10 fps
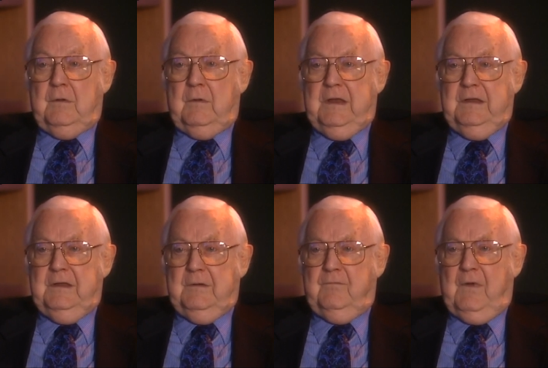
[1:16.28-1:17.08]
when he
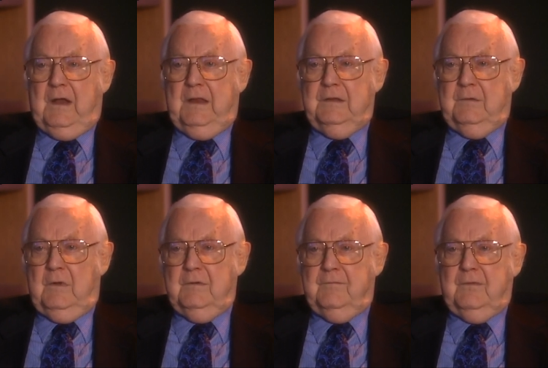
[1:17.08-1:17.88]
did finally he did
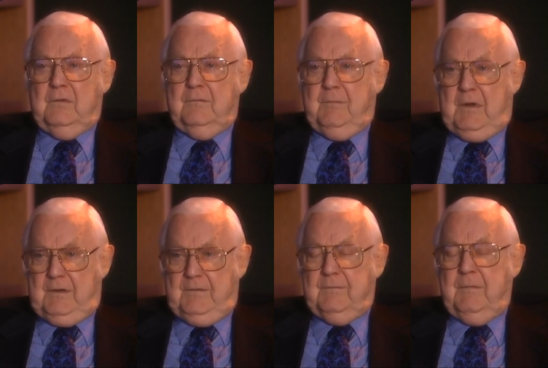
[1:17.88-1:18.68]
one film, the body
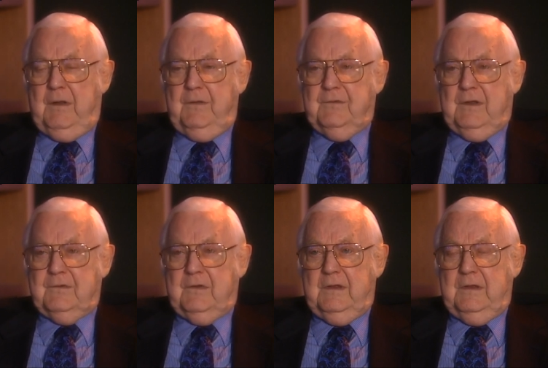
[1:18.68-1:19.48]
the body
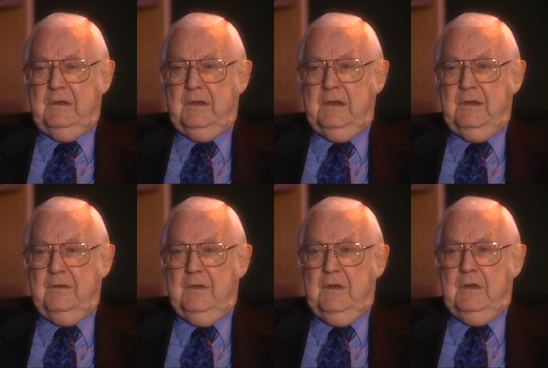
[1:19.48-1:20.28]
snatcher I did, and he
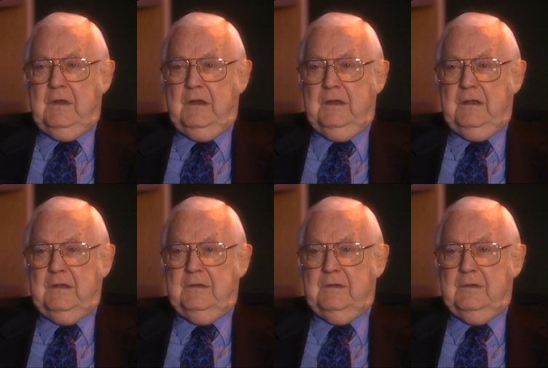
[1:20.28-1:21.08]
he
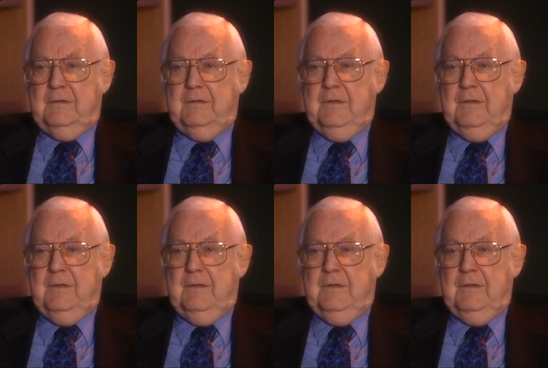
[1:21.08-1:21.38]
had uh,